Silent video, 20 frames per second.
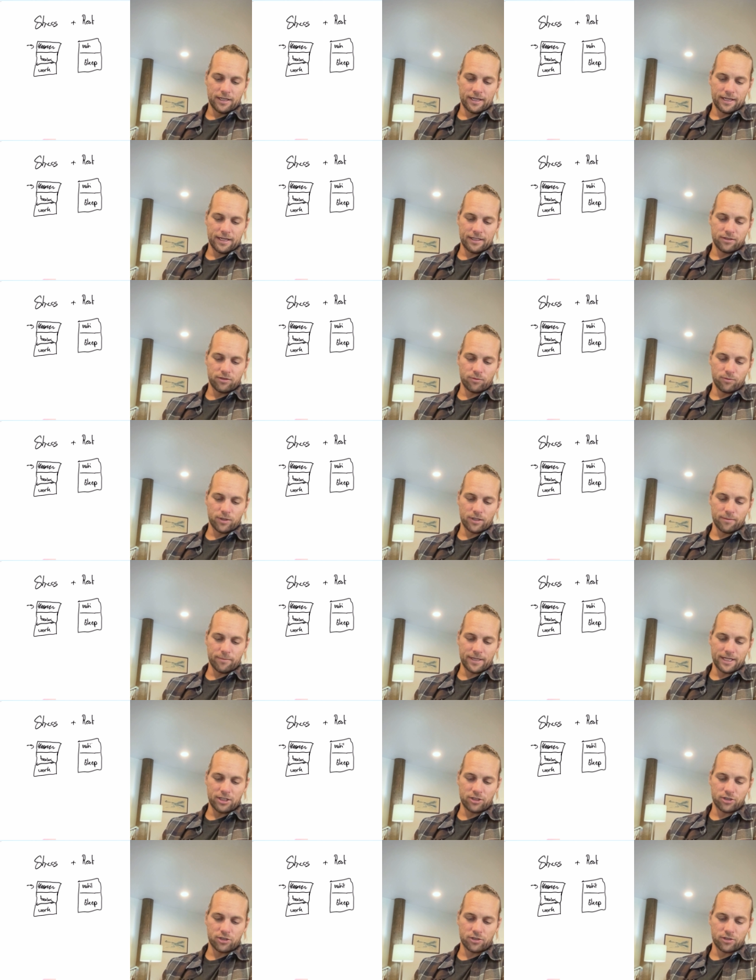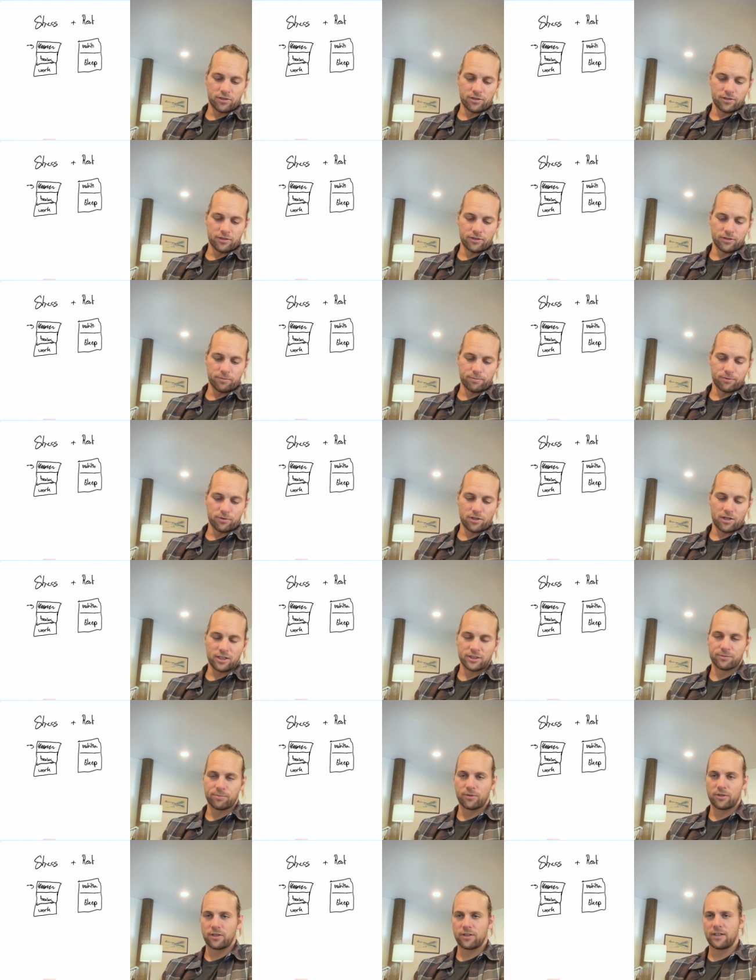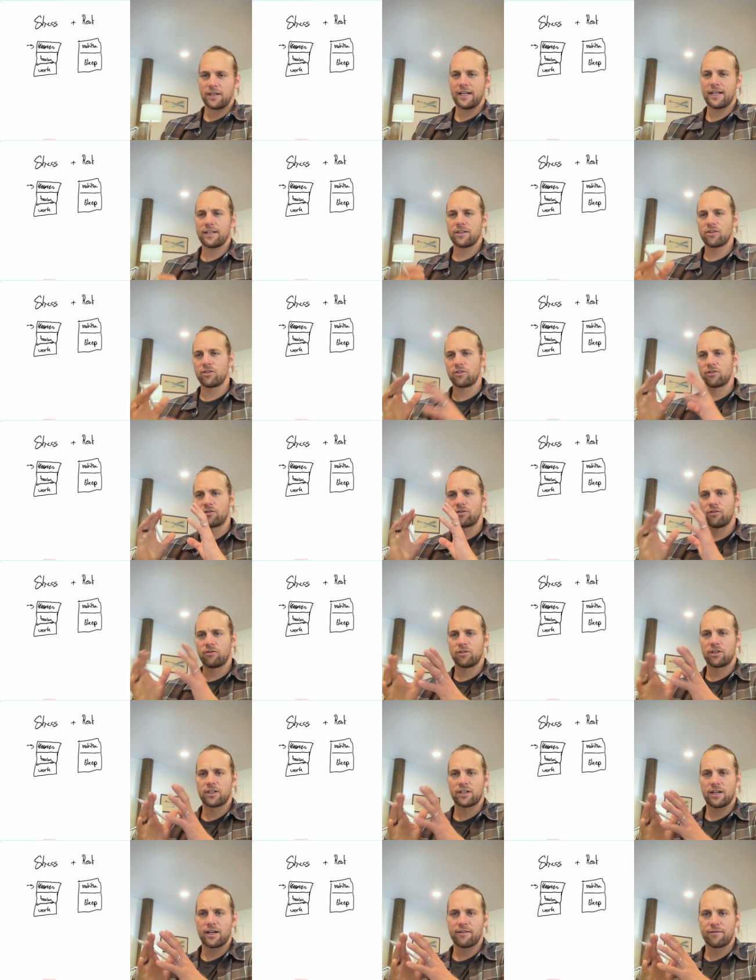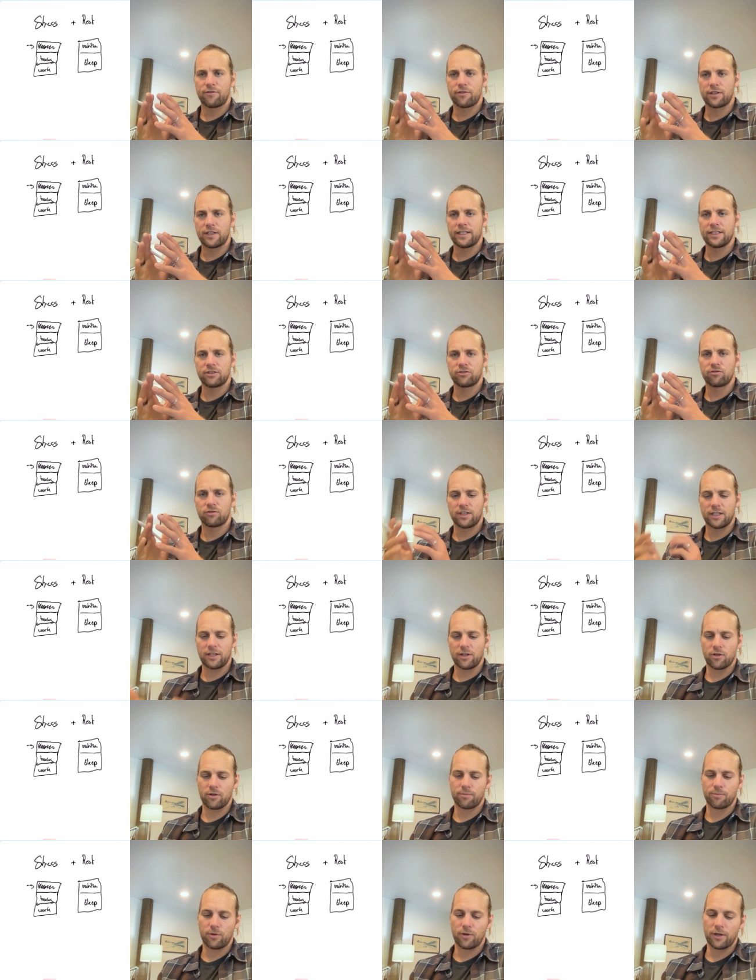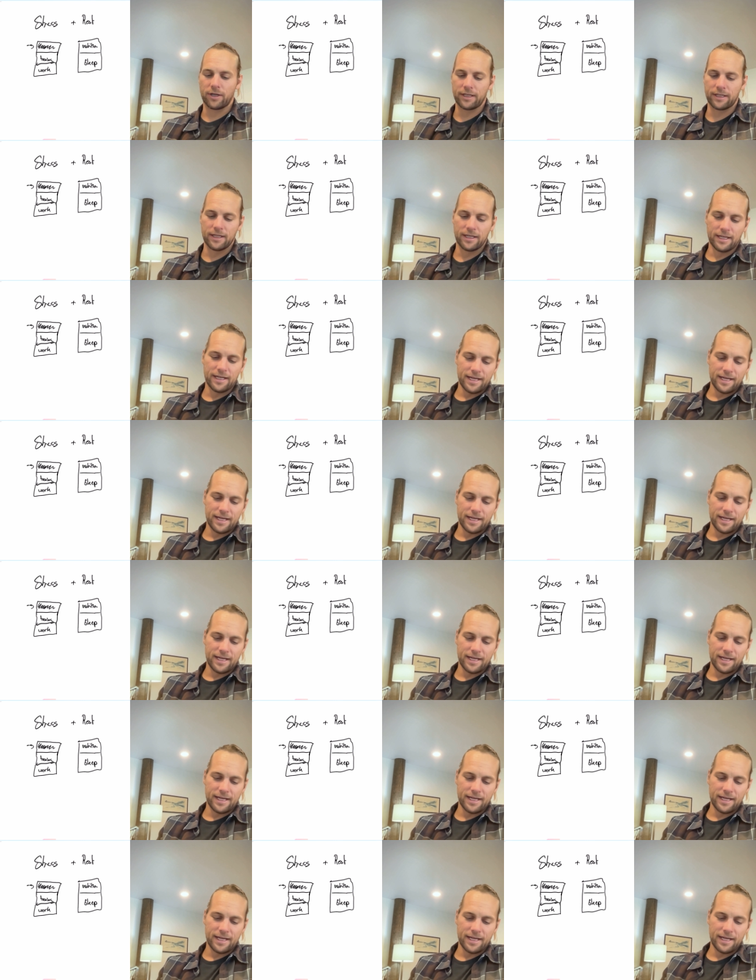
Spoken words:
and you want to make sure you prosper and your recovery is really on point.